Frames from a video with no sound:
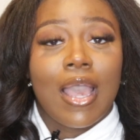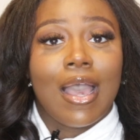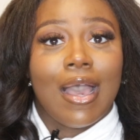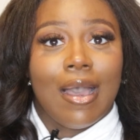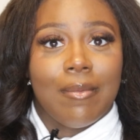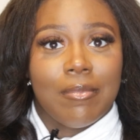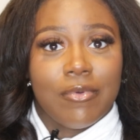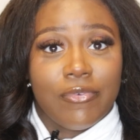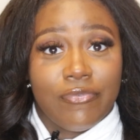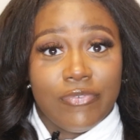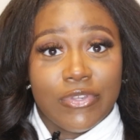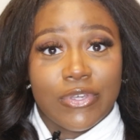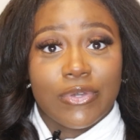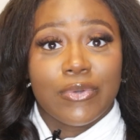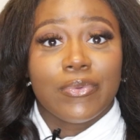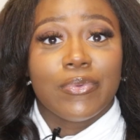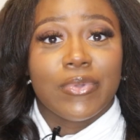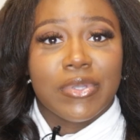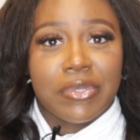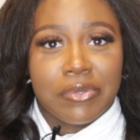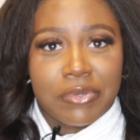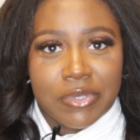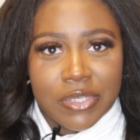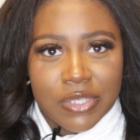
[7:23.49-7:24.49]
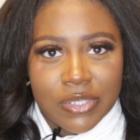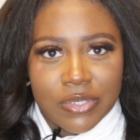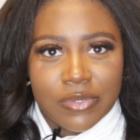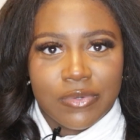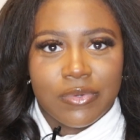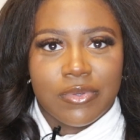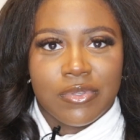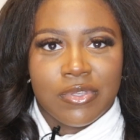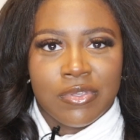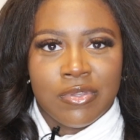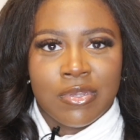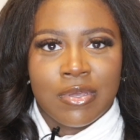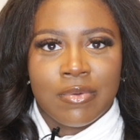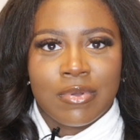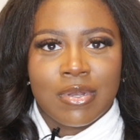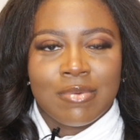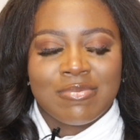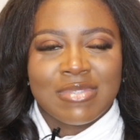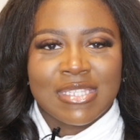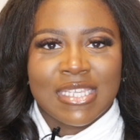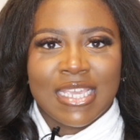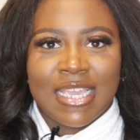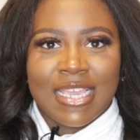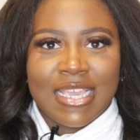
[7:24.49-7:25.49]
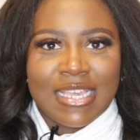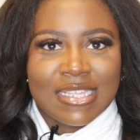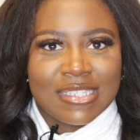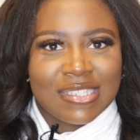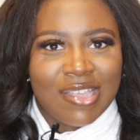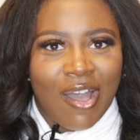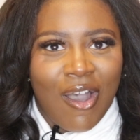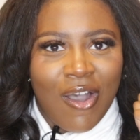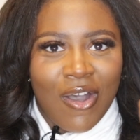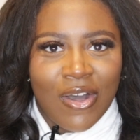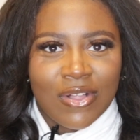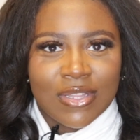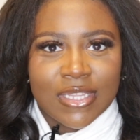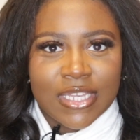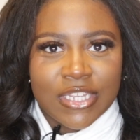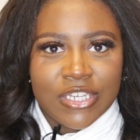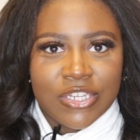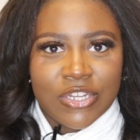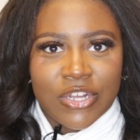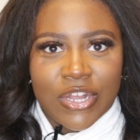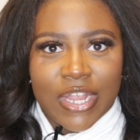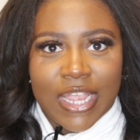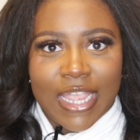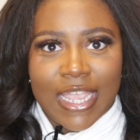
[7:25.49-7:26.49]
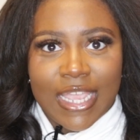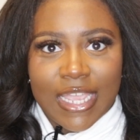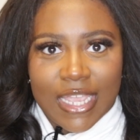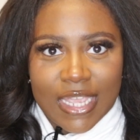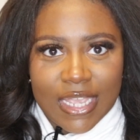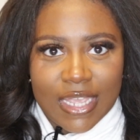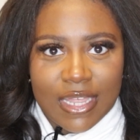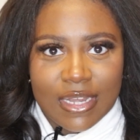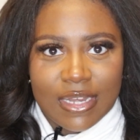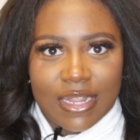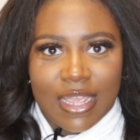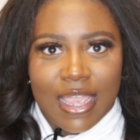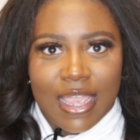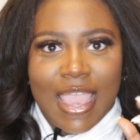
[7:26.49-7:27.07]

I'ma feel real cute. You know what I'm saying? It's all in your head.